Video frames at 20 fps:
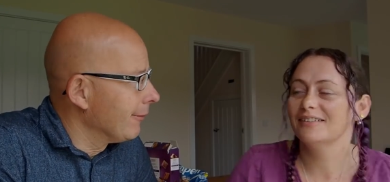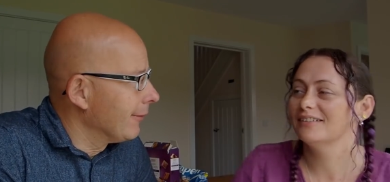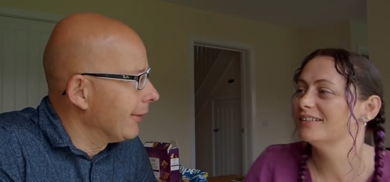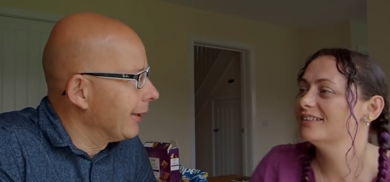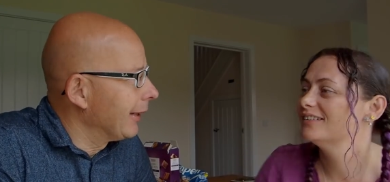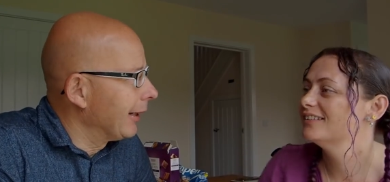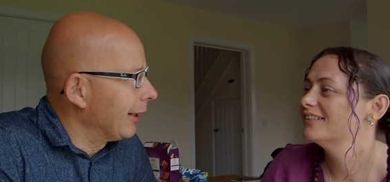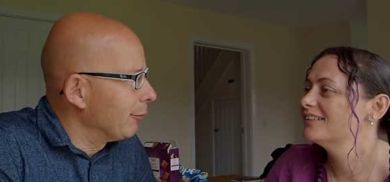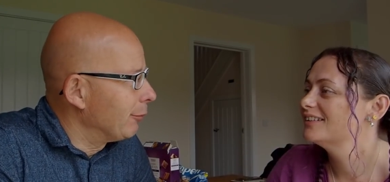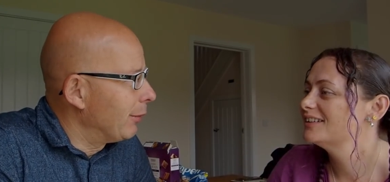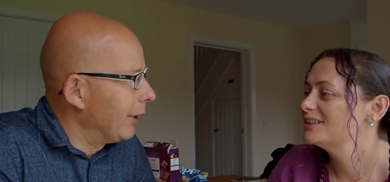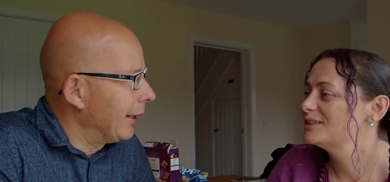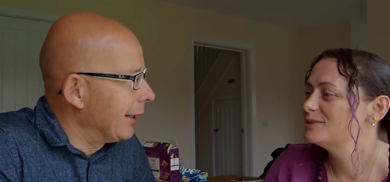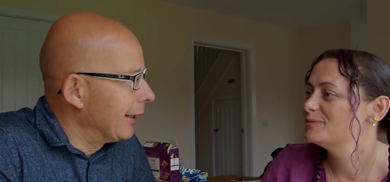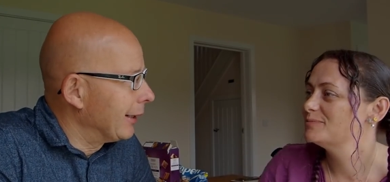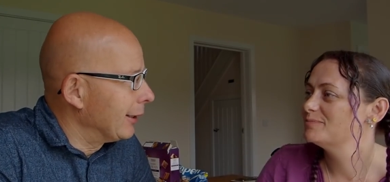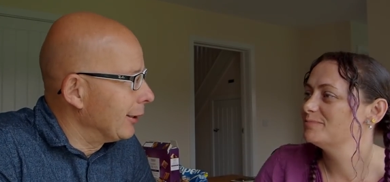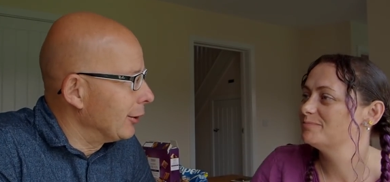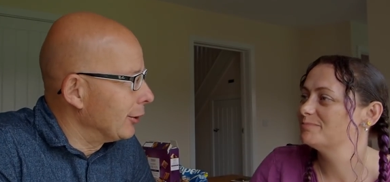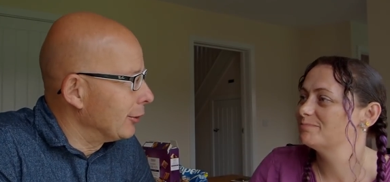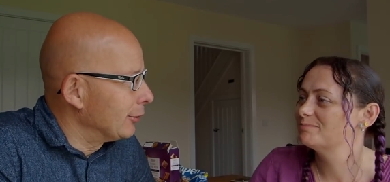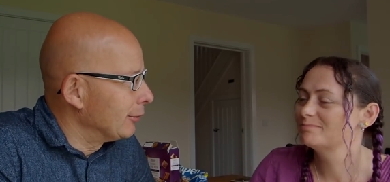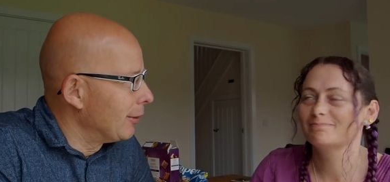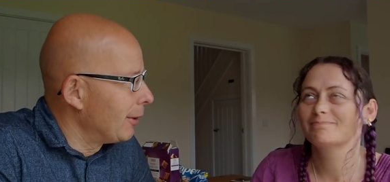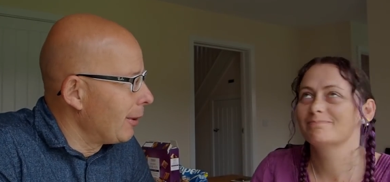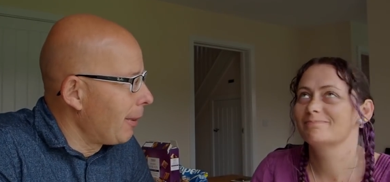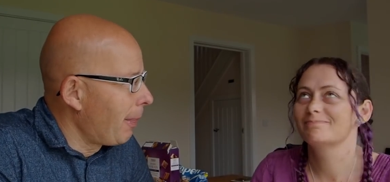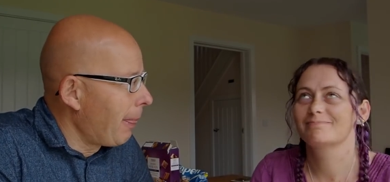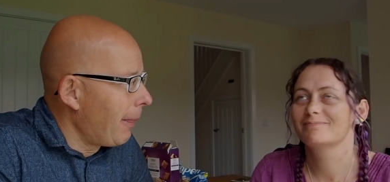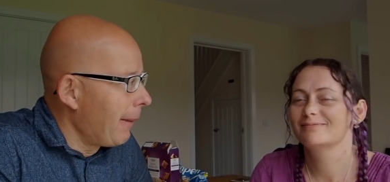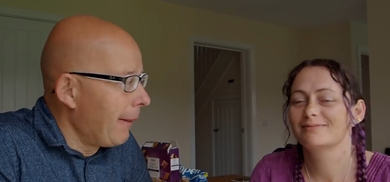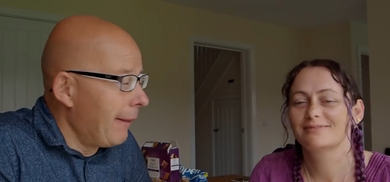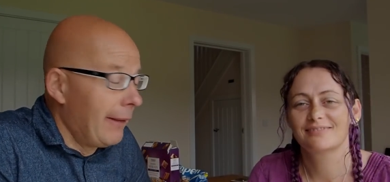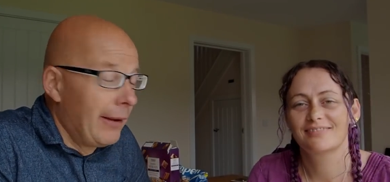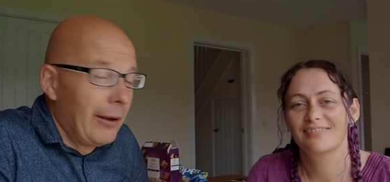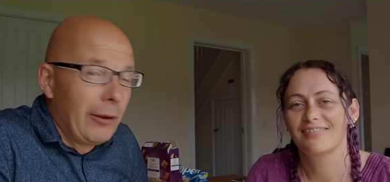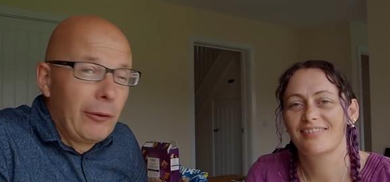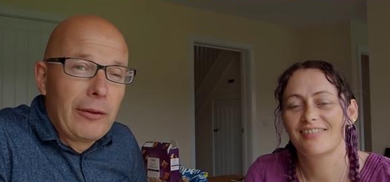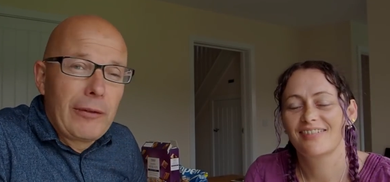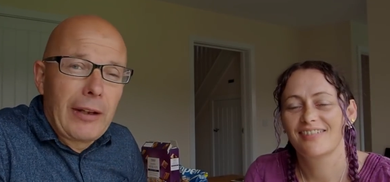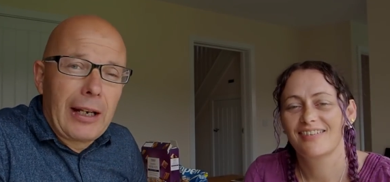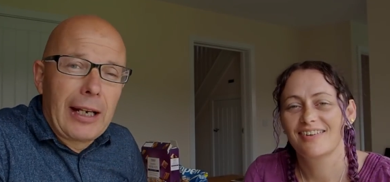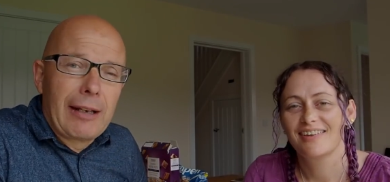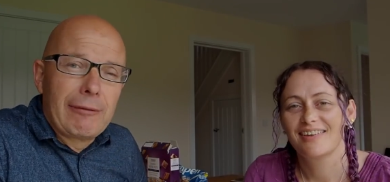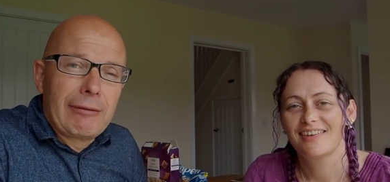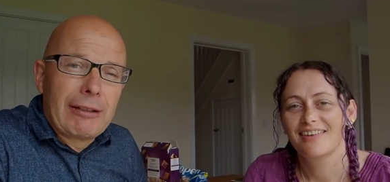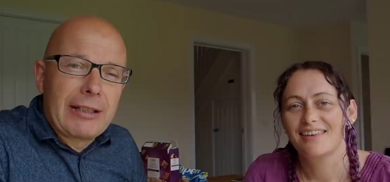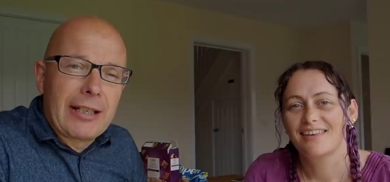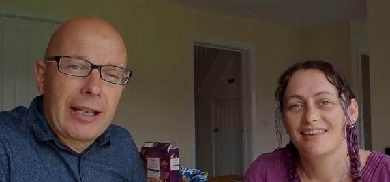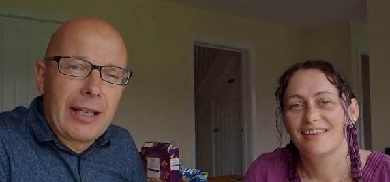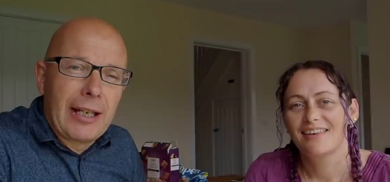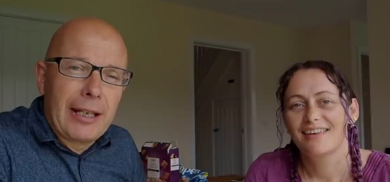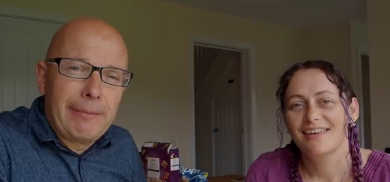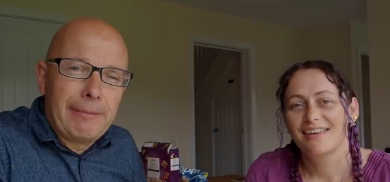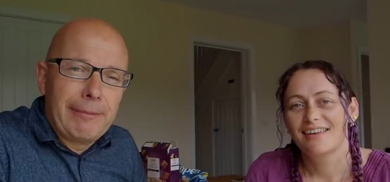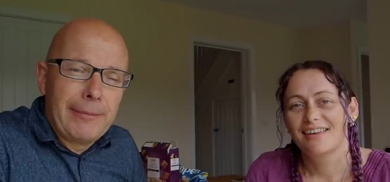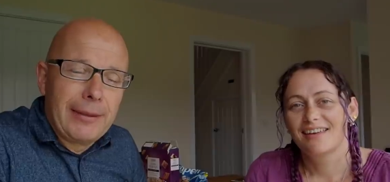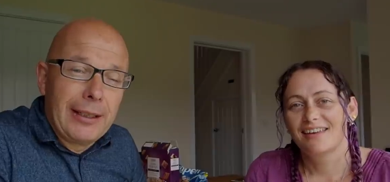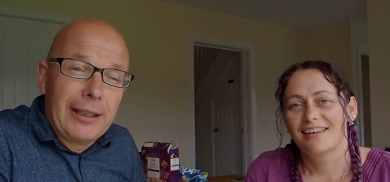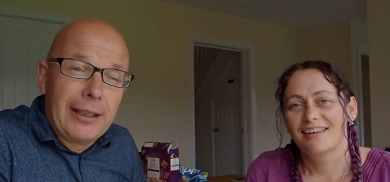Speaker 1: yeah, playing along. We've had a lovely time.